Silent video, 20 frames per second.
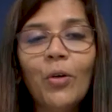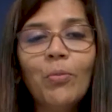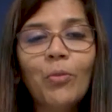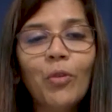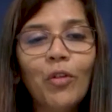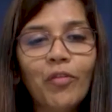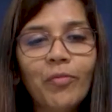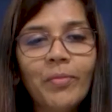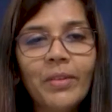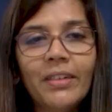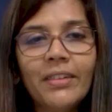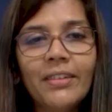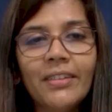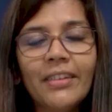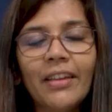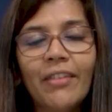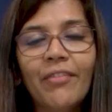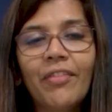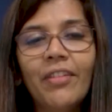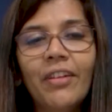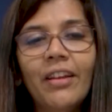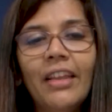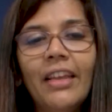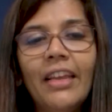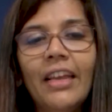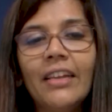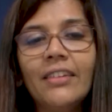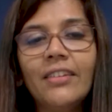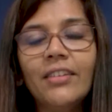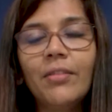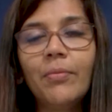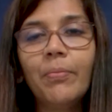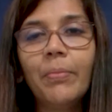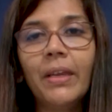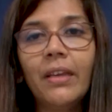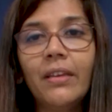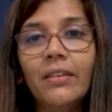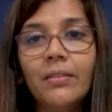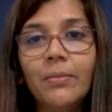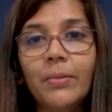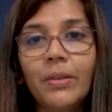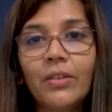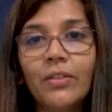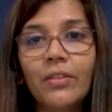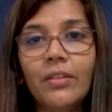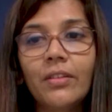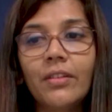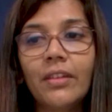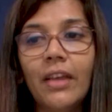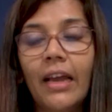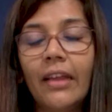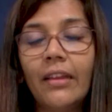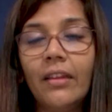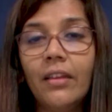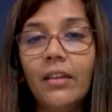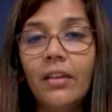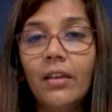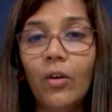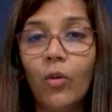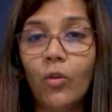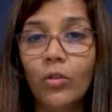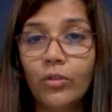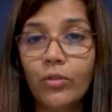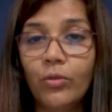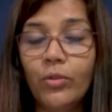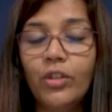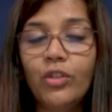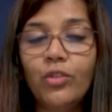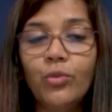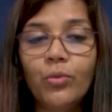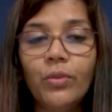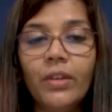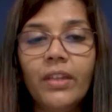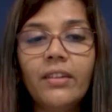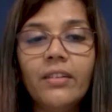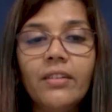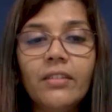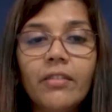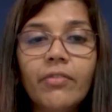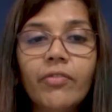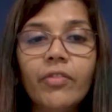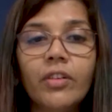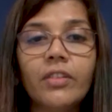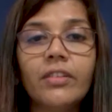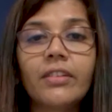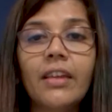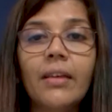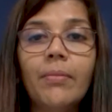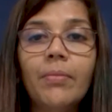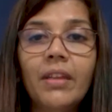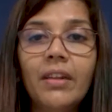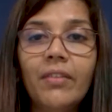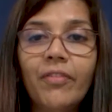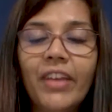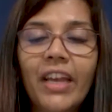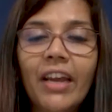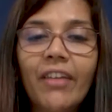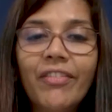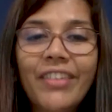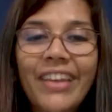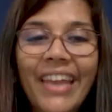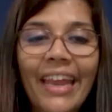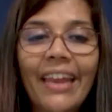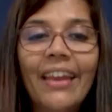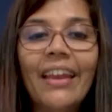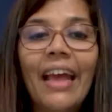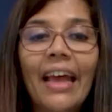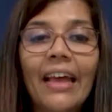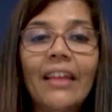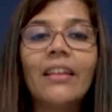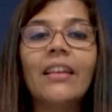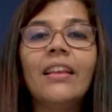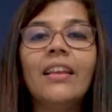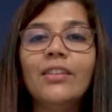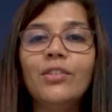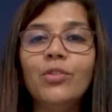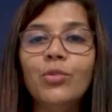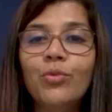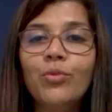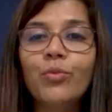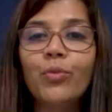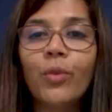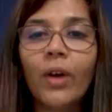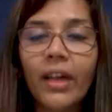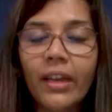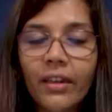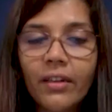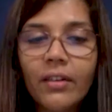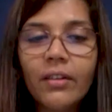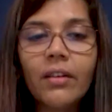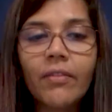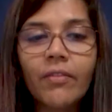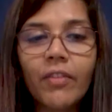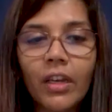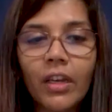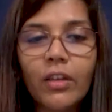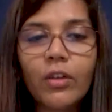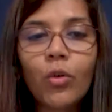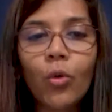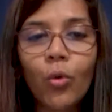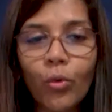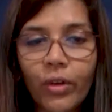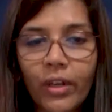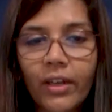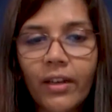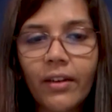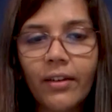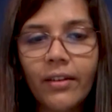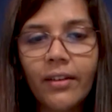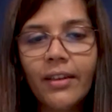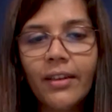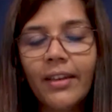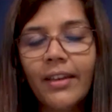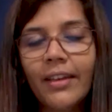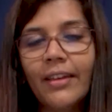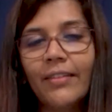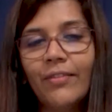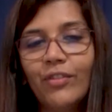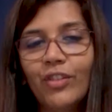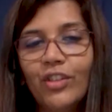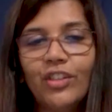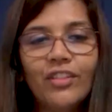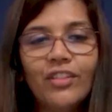movement is definitely catching pace, because I think also in shooting, this is the first time that we have 10 athletes who won a quota, which